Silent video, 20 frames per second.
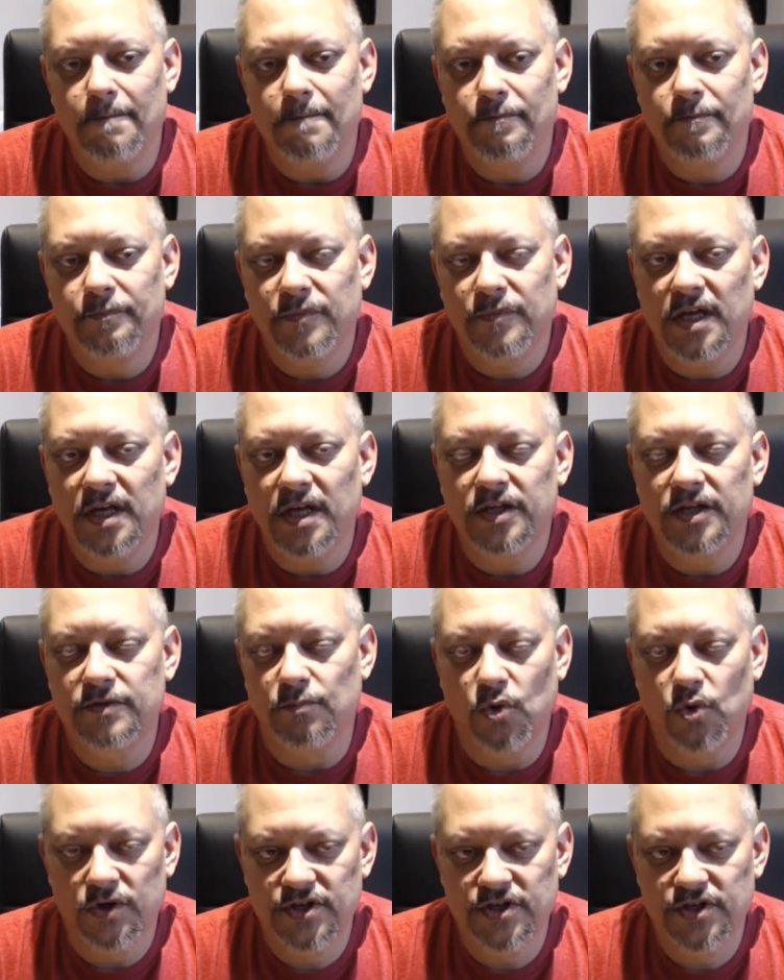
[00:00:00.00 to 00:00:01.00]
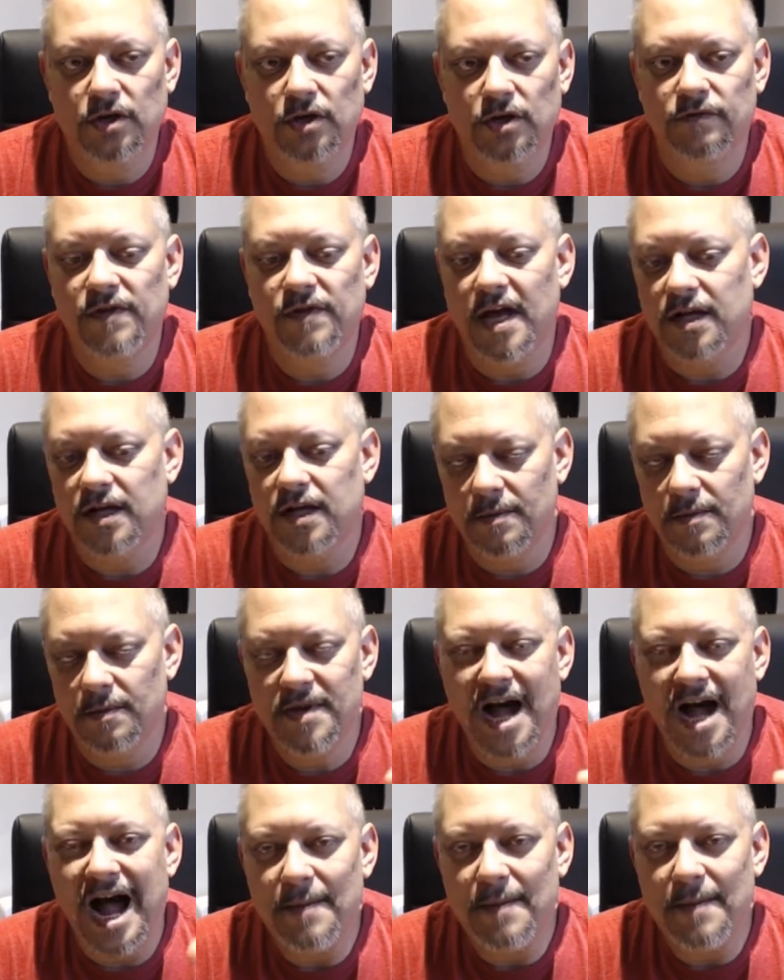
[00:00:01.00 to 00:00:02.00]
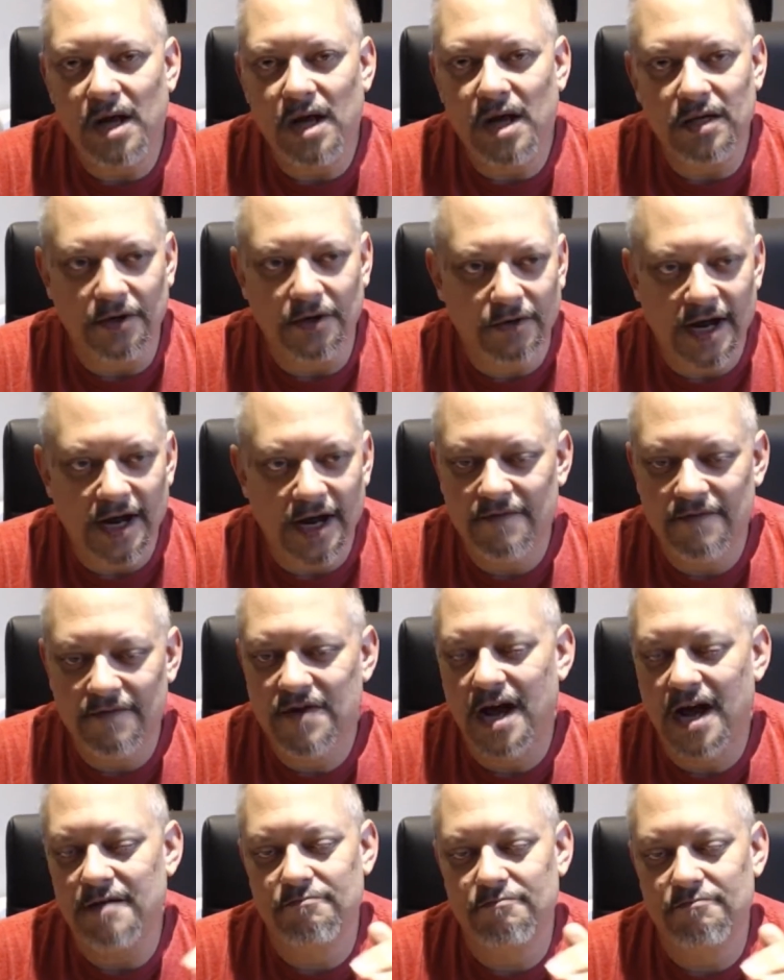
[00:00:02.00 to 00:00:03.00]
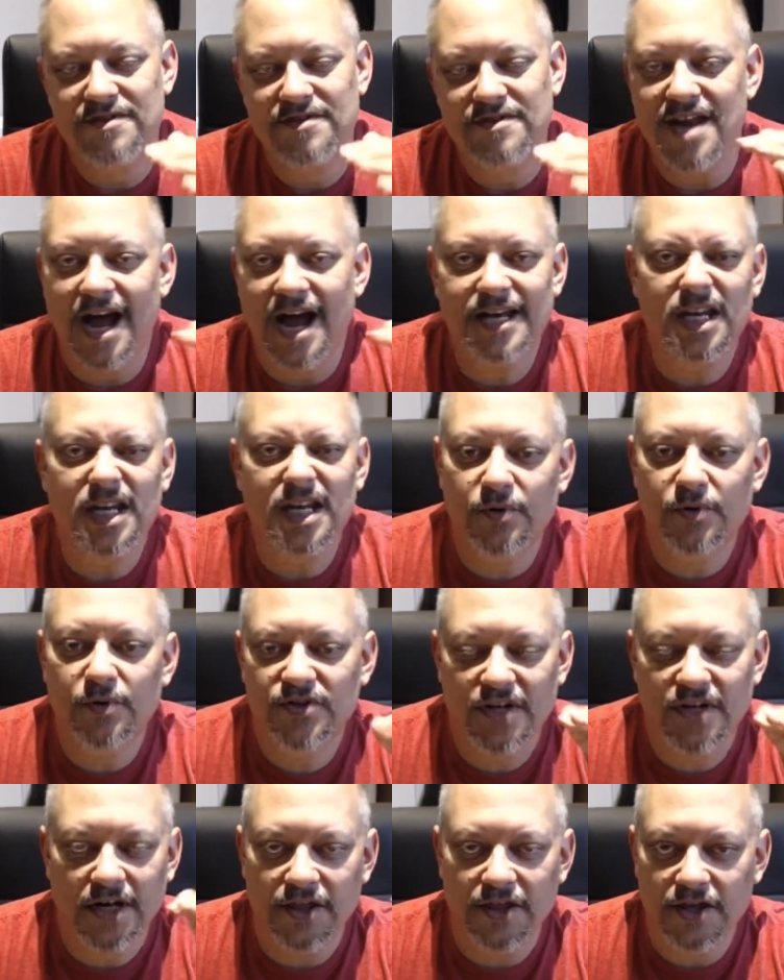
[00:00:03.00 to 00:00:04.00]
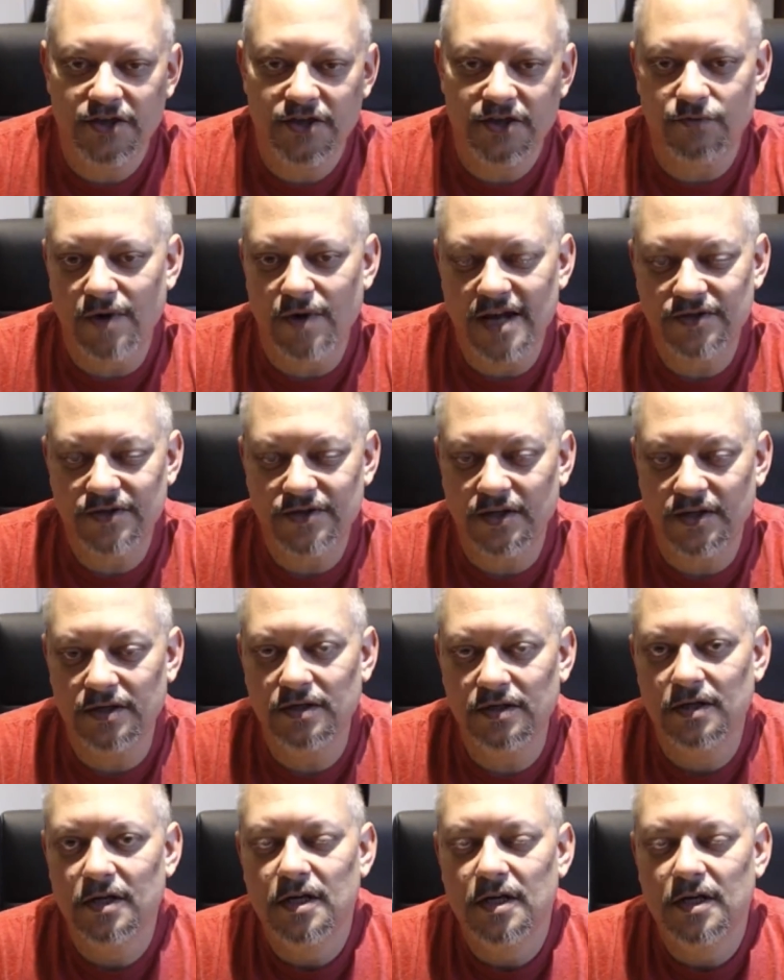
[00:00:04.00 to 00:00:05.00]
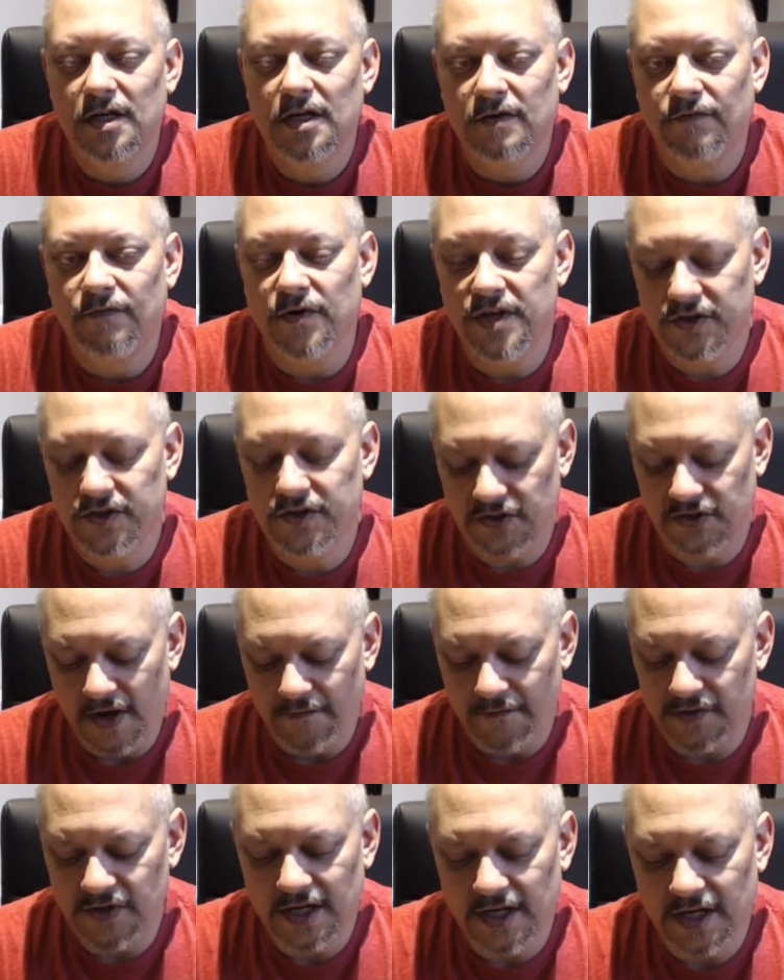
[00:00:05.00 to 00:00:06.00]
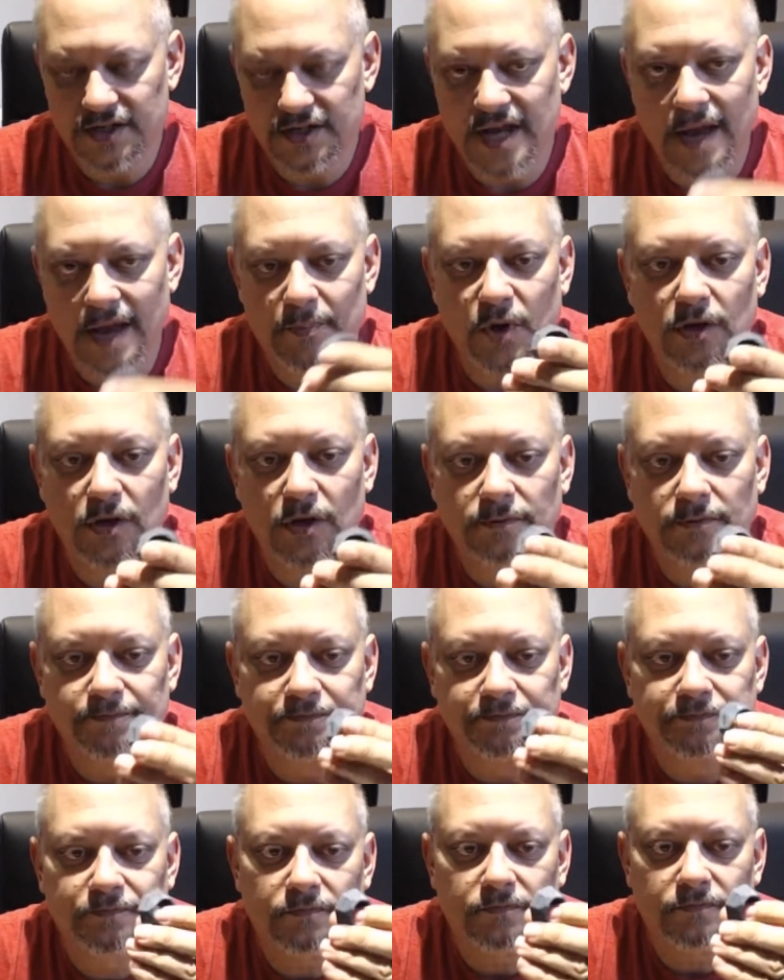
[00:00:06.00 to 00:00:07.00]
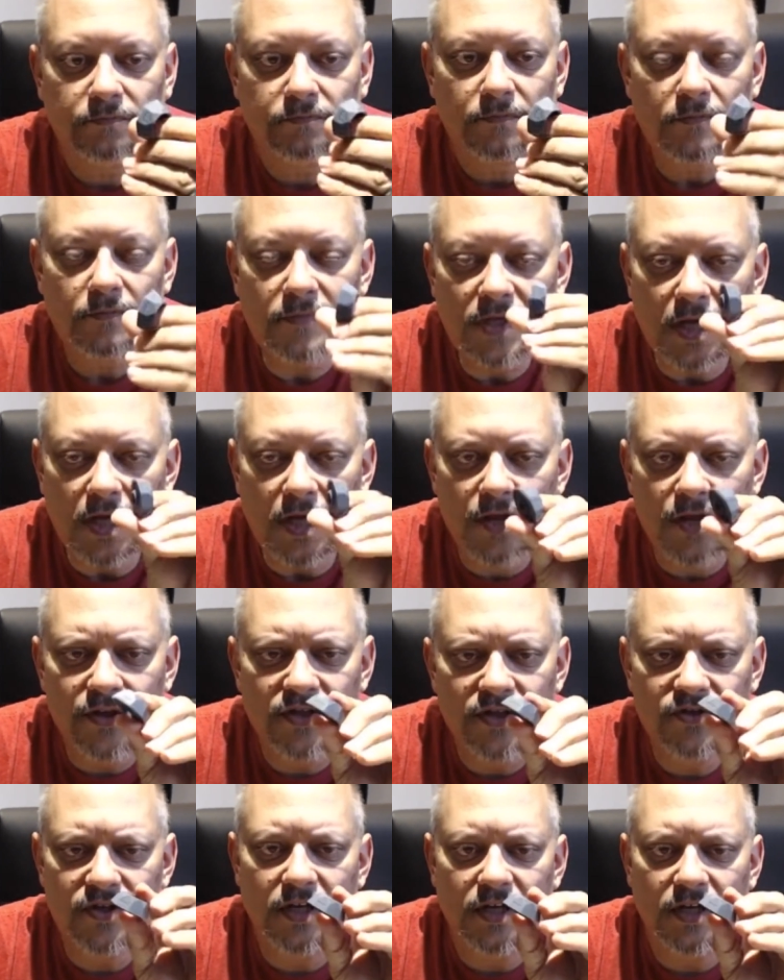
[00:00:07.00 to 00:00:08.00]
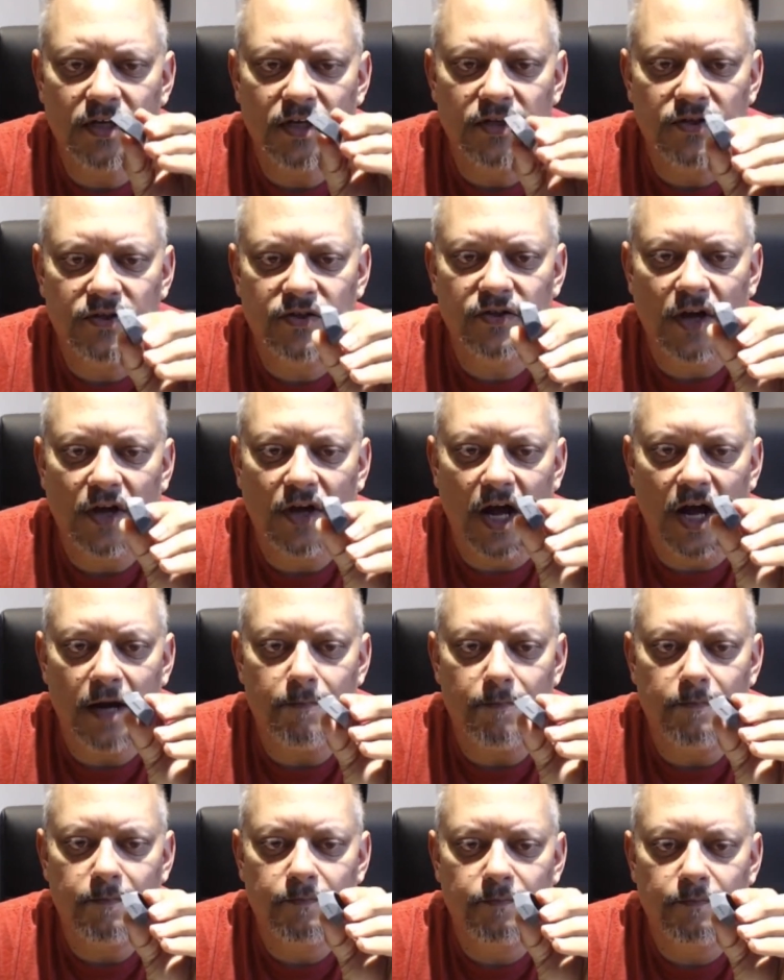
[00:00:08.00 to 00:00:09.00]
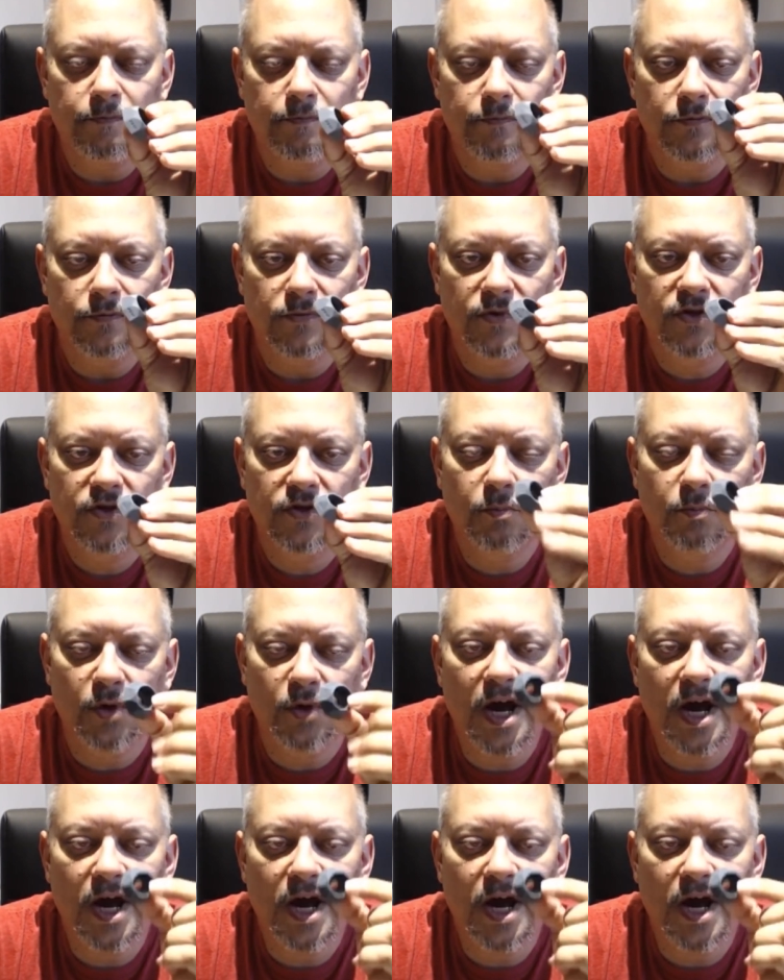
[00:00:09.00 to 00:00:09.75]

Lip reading: It's more so like, let me eyeball it, right? I've got 90% of this resin. For this stuff, as an example, this is super high